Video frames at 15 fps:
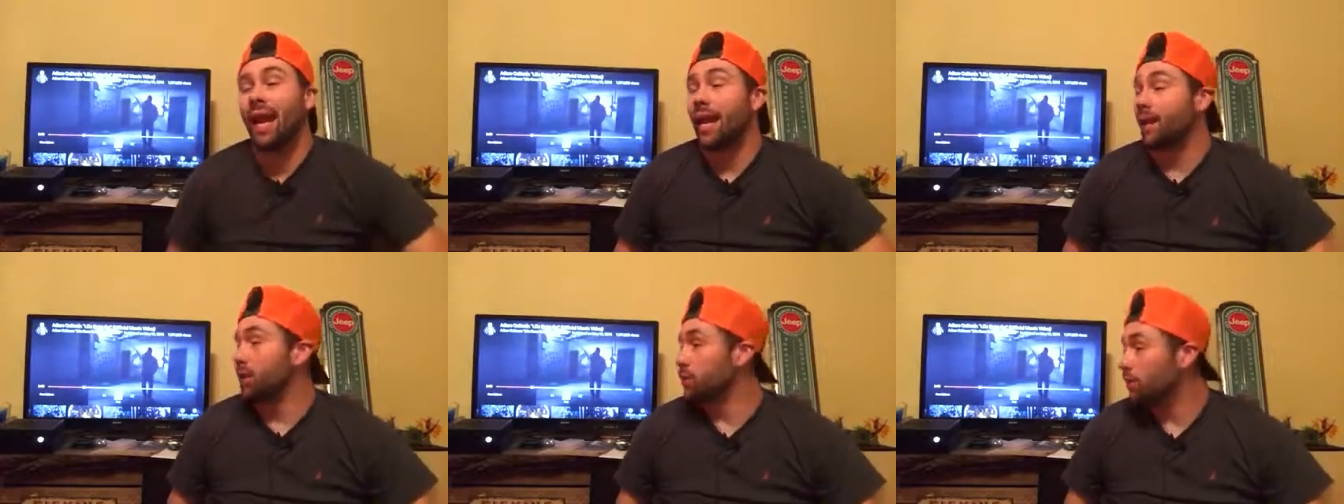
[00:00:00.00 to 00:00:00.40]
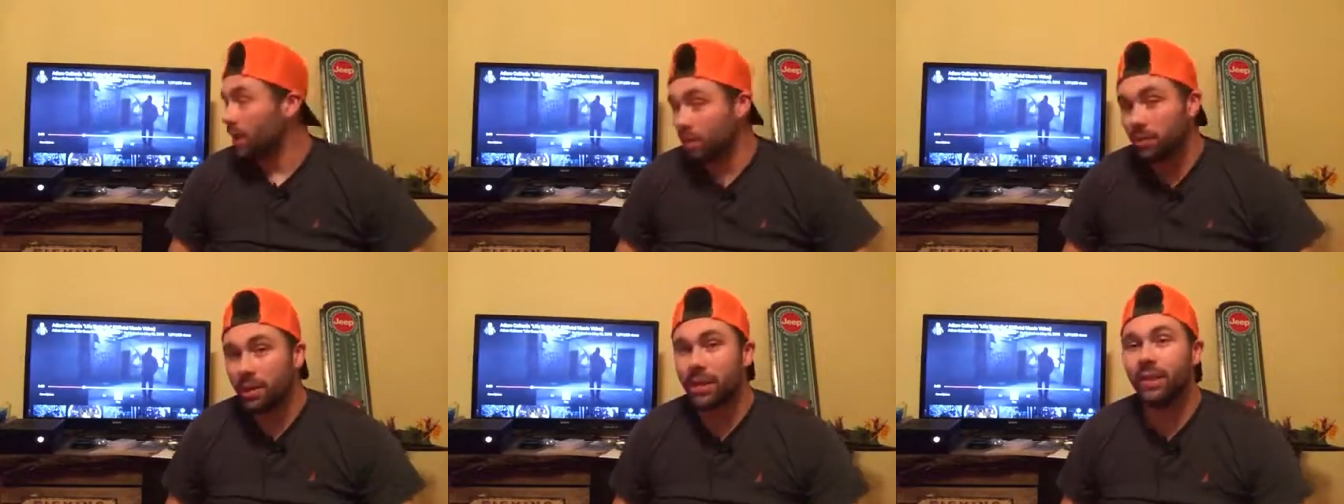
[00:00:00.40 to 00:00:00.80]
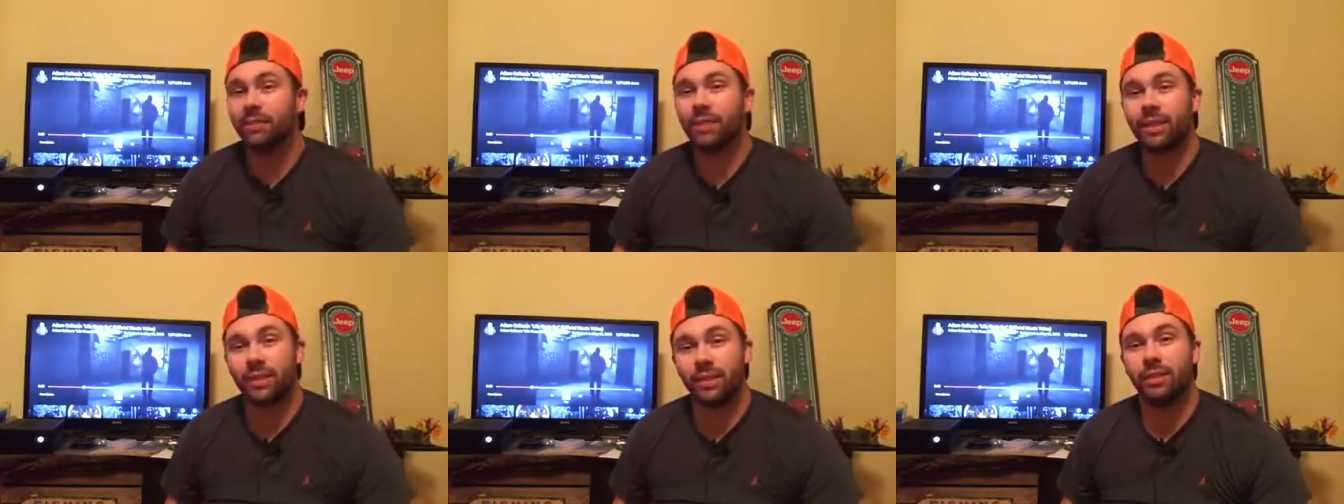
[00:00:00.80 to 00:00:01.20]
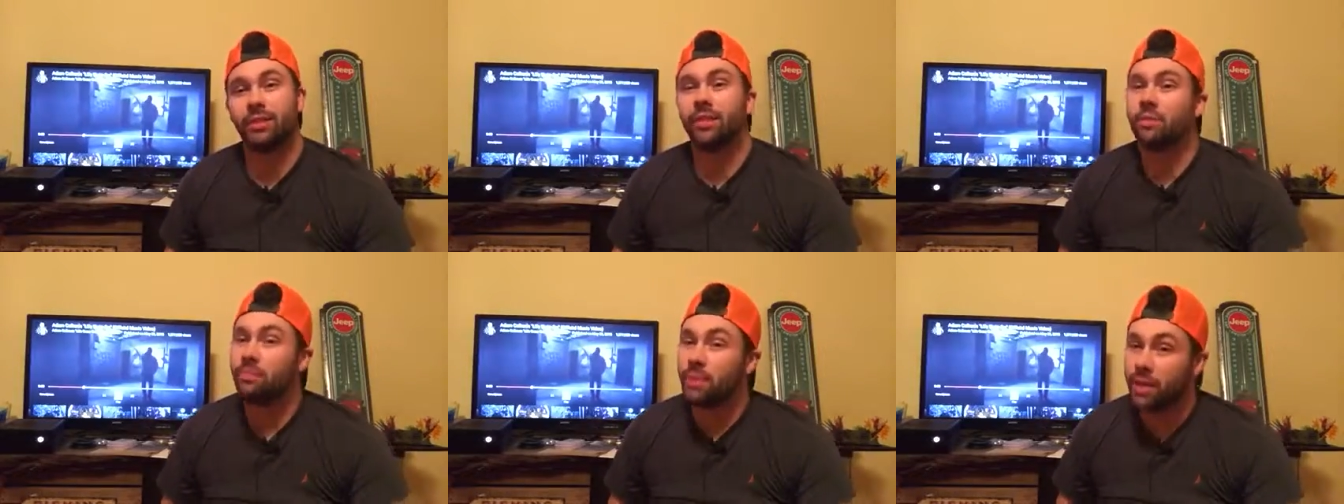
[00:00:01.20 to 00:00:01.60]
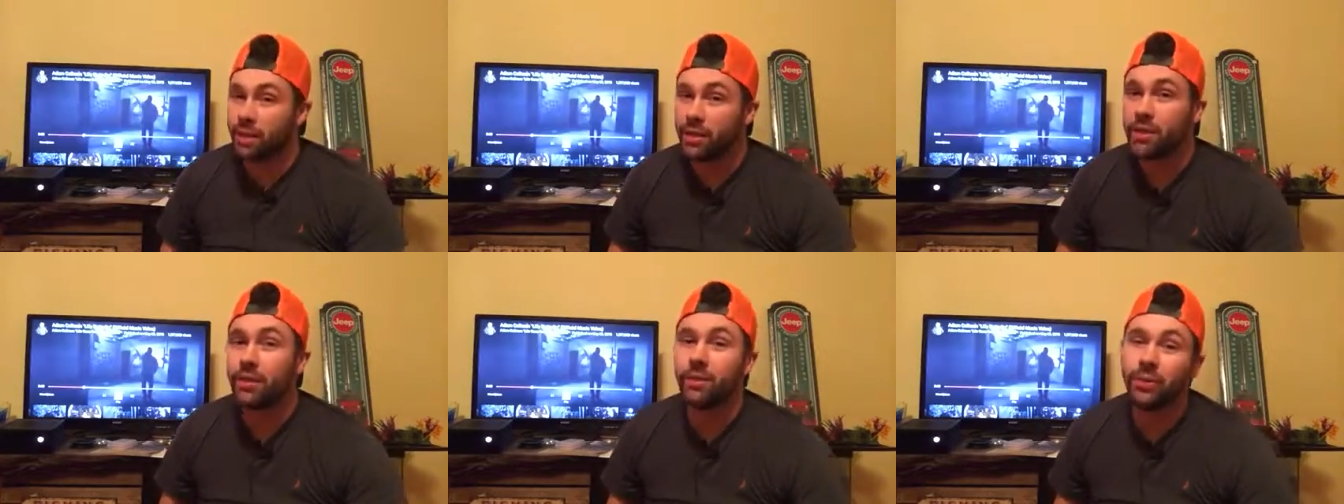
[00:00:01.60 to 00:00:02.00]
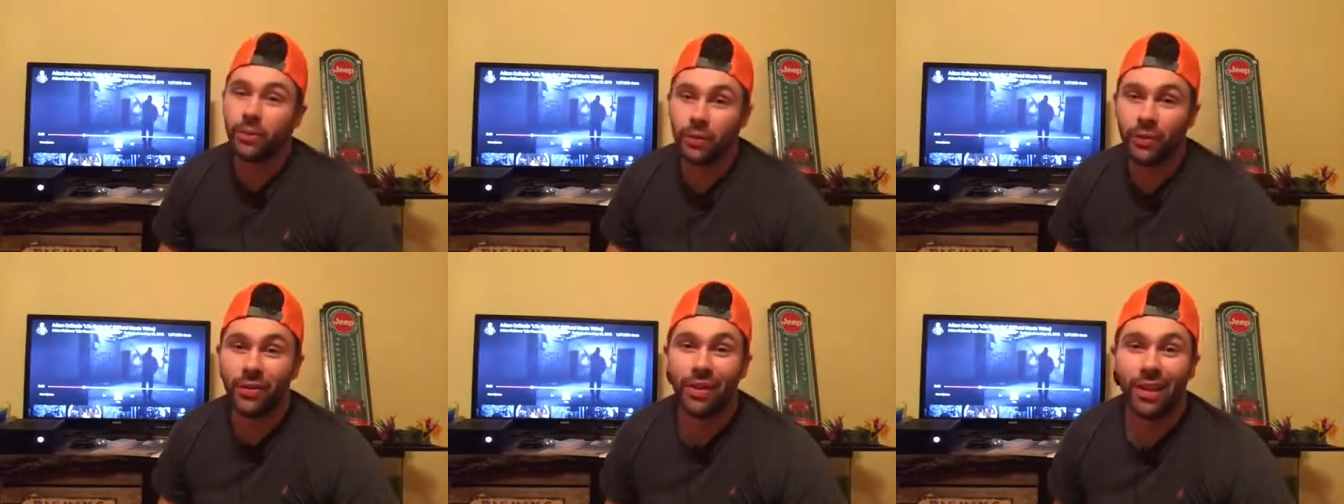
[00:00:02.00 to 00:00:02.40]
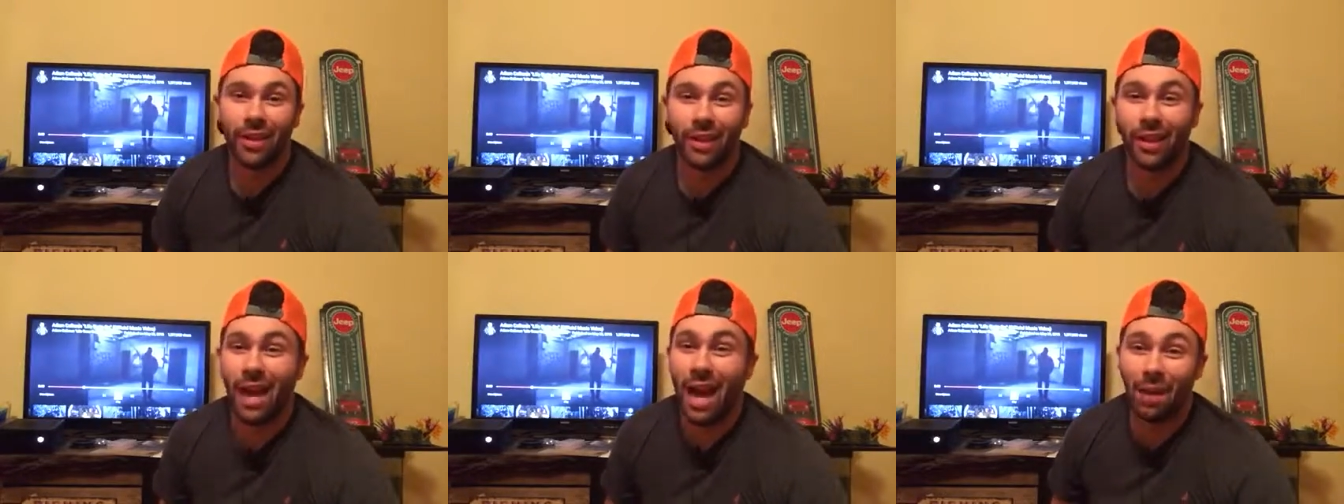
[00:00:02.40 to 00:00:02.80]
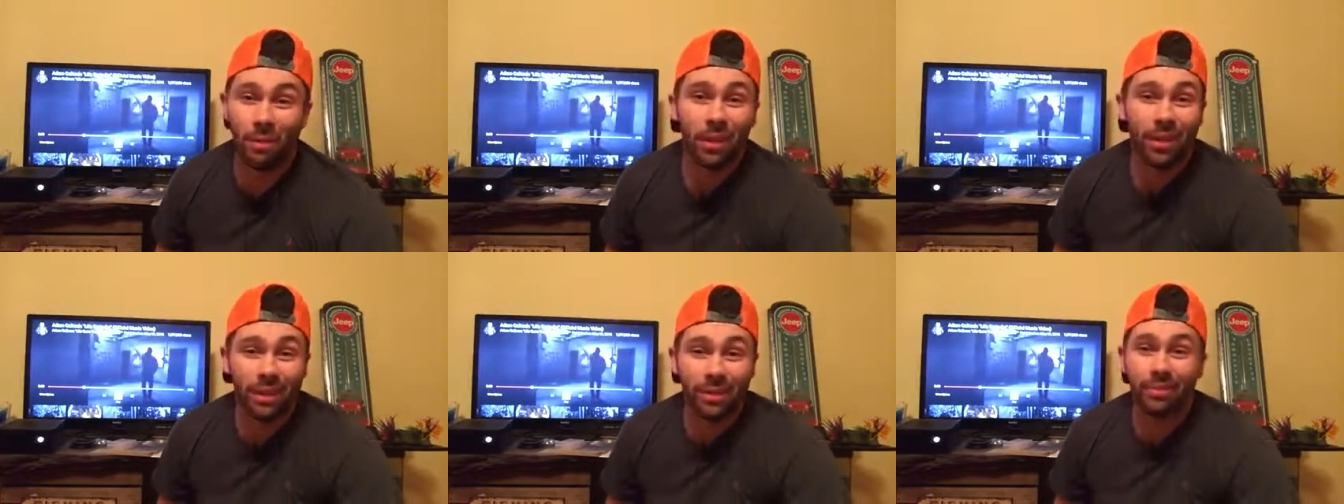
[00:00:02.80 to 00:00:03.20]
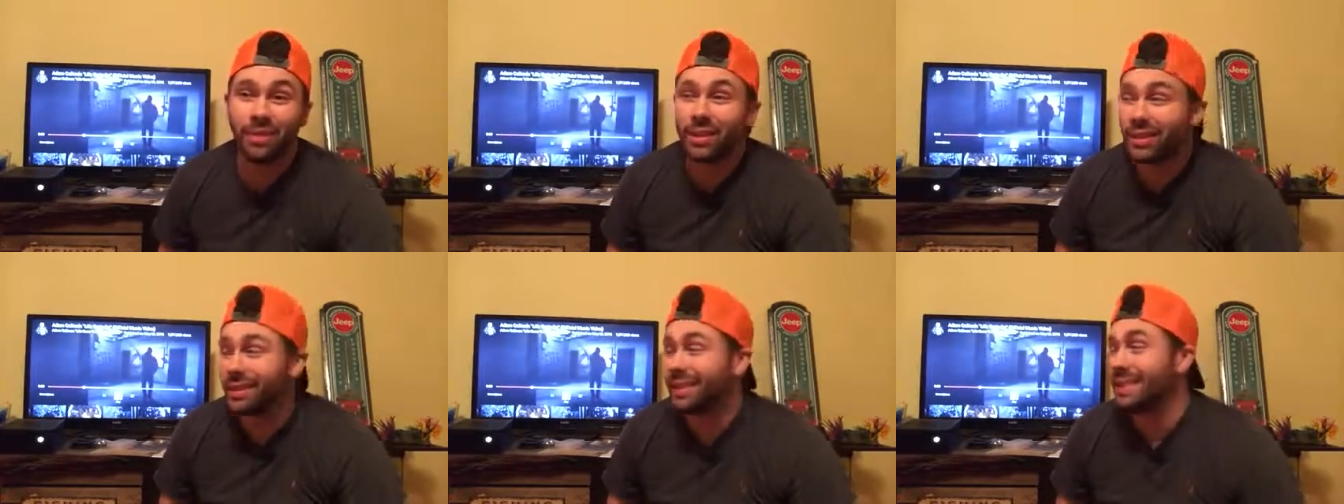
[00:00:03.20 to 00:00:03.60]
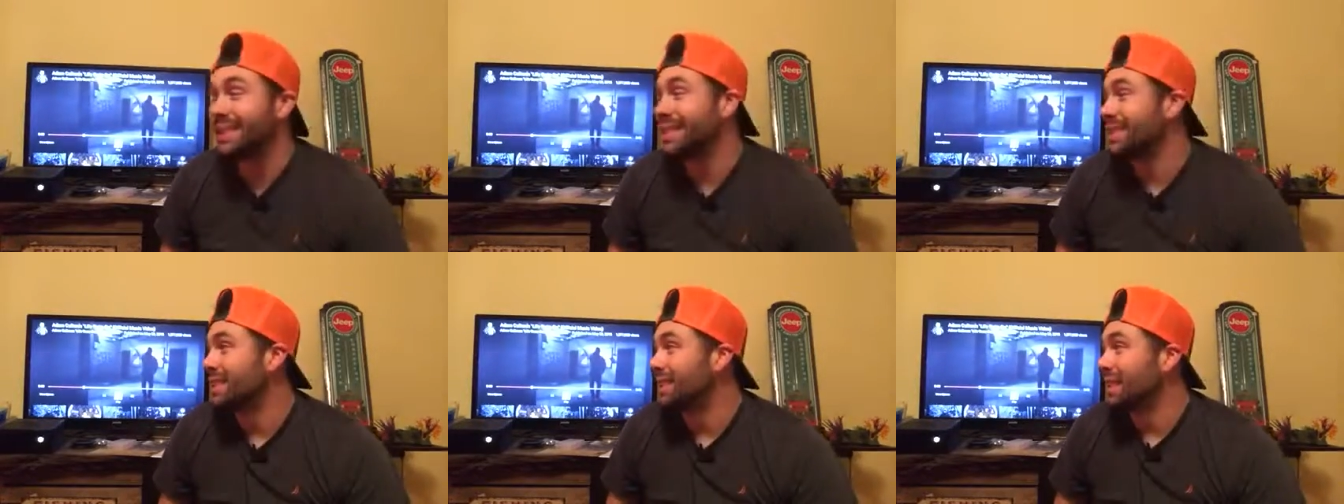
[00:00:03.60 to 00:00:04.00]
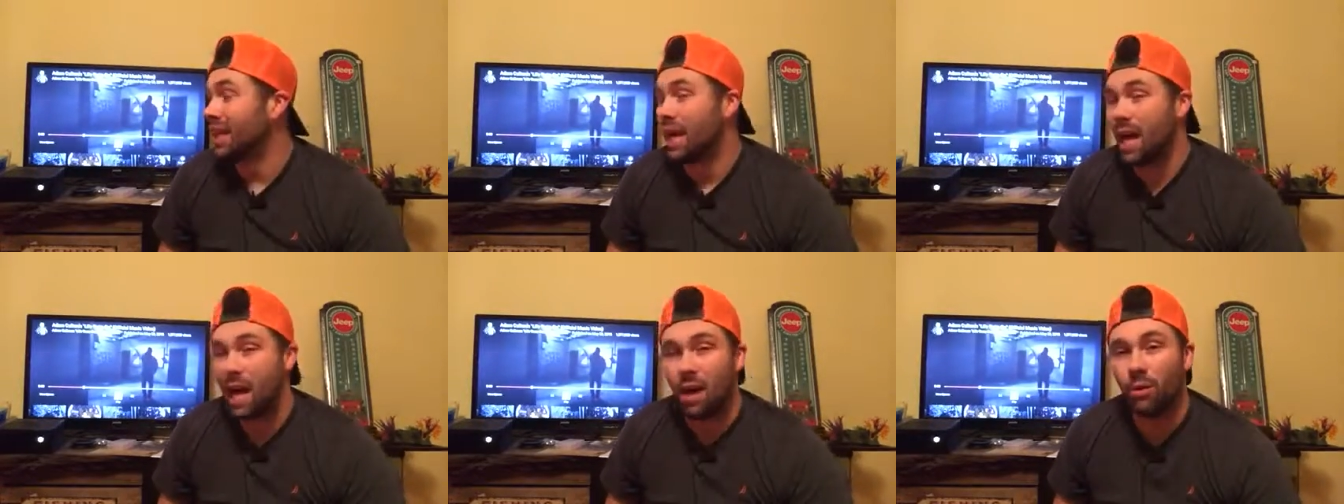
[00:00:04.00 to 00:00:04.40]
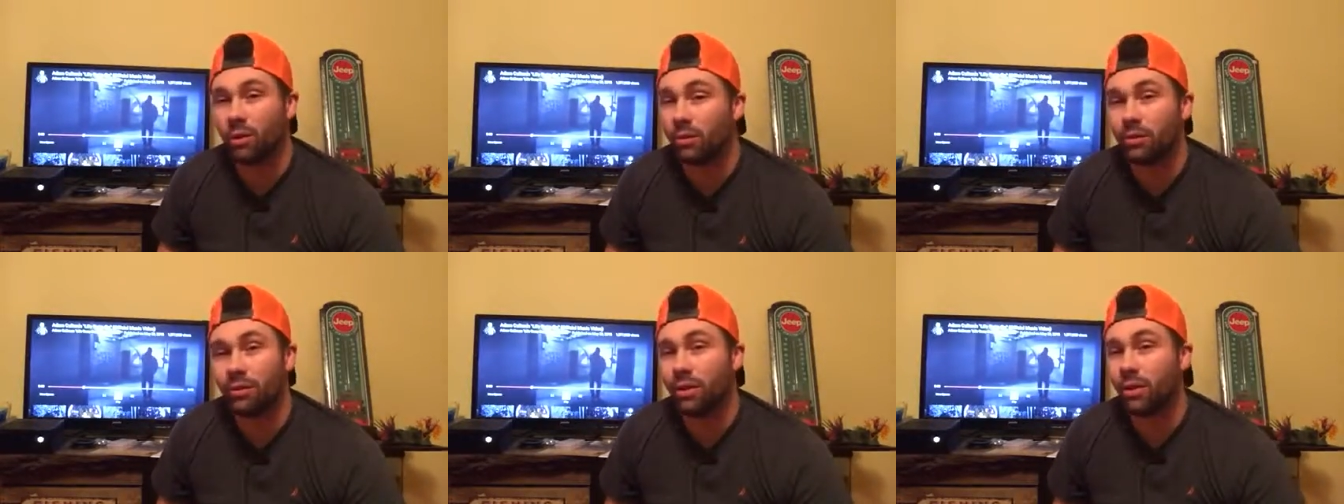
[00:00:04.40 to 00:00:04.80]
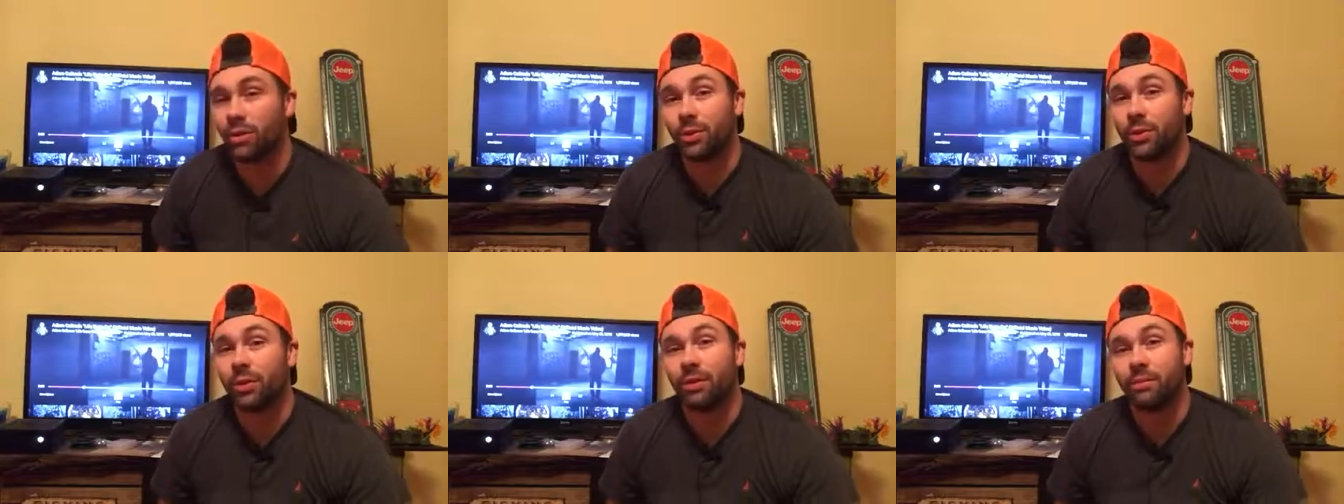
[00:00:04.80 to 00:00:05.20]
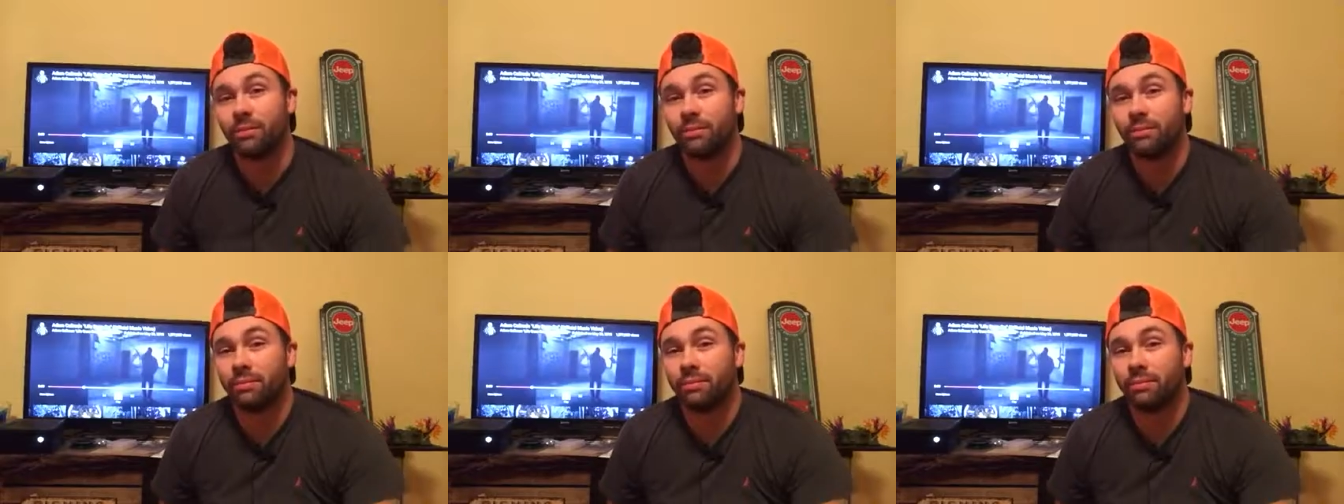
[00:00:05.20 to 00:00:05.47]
And you better believe it, cause it's a big dude. I believe it. I wouldn't fuck with him.